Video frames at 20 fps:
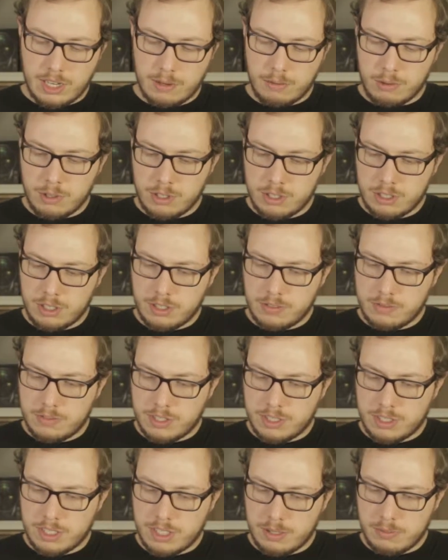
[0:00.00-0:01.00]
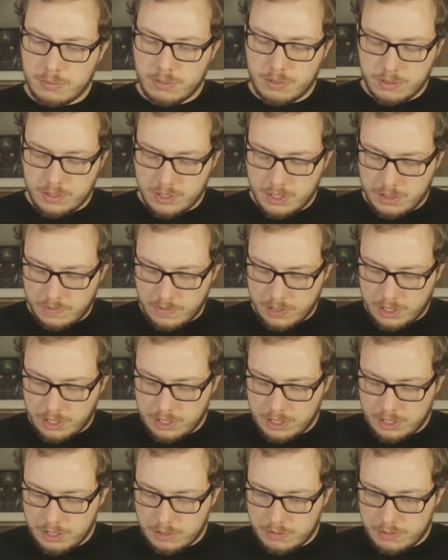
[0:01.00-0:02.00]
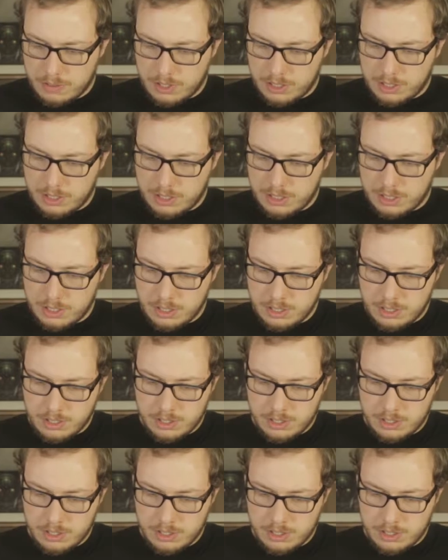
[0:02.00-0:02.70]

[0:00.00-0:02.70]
I wonder if this comes with something different.